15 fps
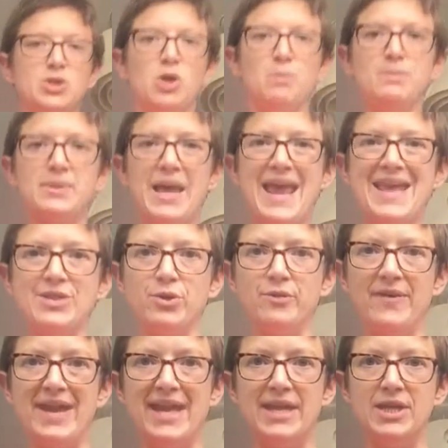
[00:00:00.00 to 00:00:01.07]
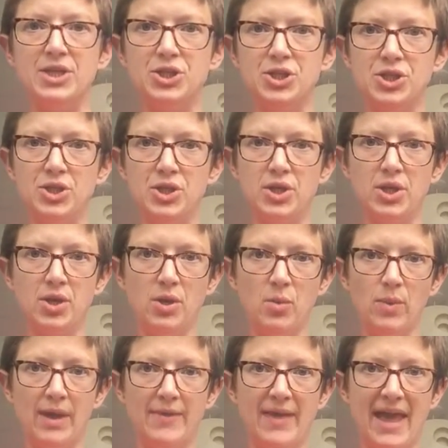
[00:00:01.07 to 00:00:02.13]
top sort of inch
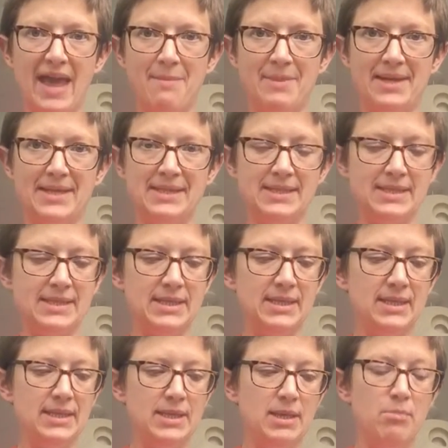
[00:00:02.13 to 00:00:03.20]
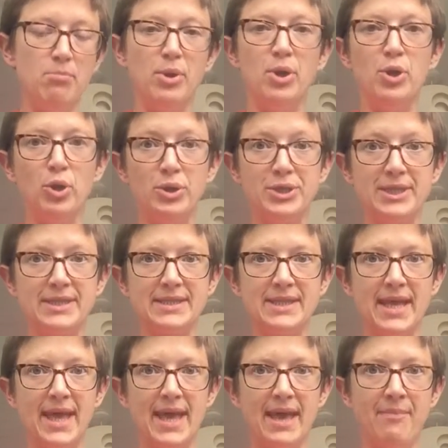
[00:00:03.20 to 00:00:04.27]
where the hem is, but not just
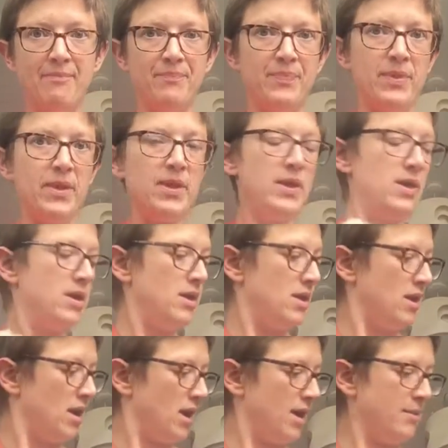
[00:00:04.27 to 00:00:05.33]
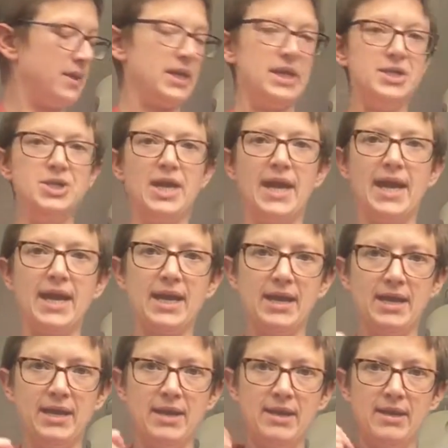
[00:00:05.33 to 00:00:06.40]
the hem. I'm going to check
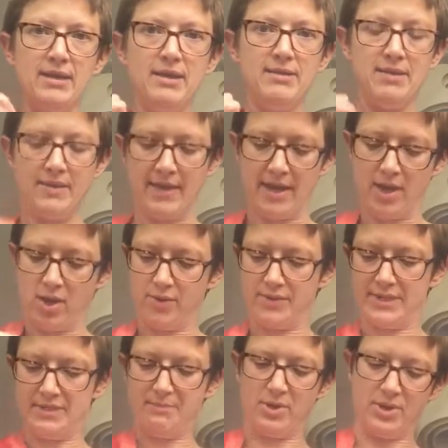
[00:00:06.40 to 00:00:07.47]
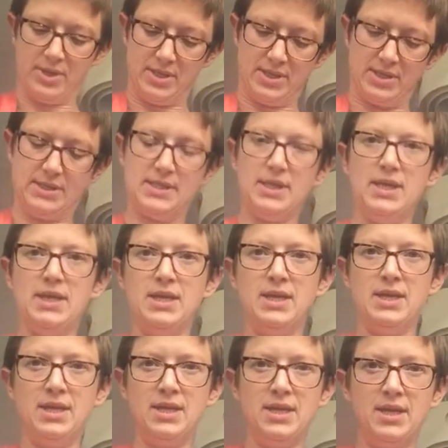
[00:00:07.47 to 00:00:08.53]
that that corresponds
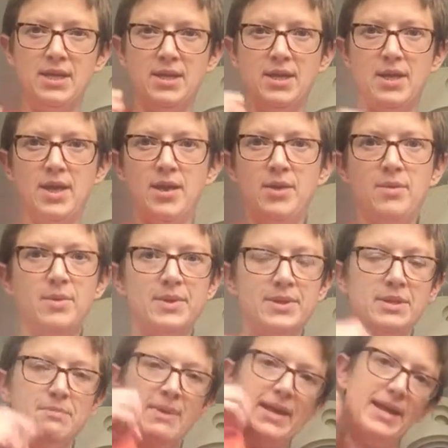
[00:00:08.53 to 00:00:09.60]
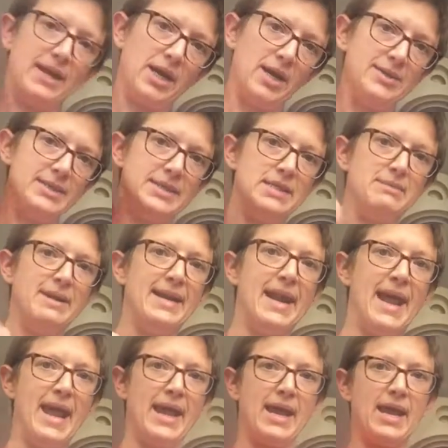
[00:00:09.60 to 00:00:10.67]
with the bit closest to my
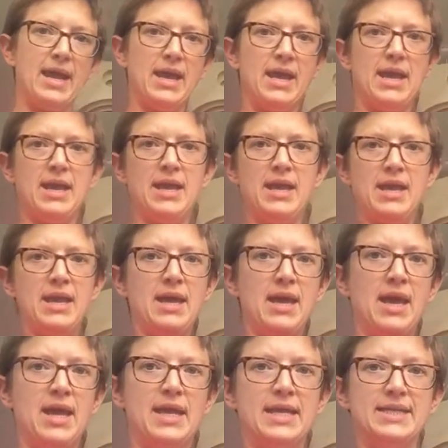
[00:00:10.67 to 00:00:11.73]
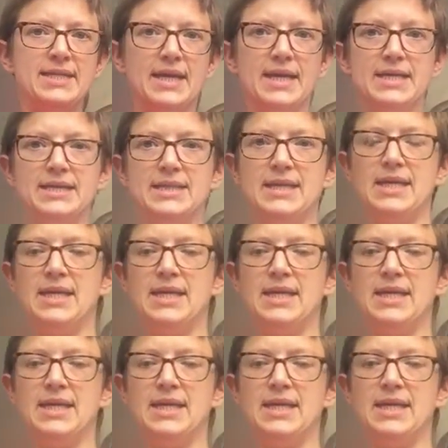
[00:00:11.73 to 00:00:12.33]
neck, and it does.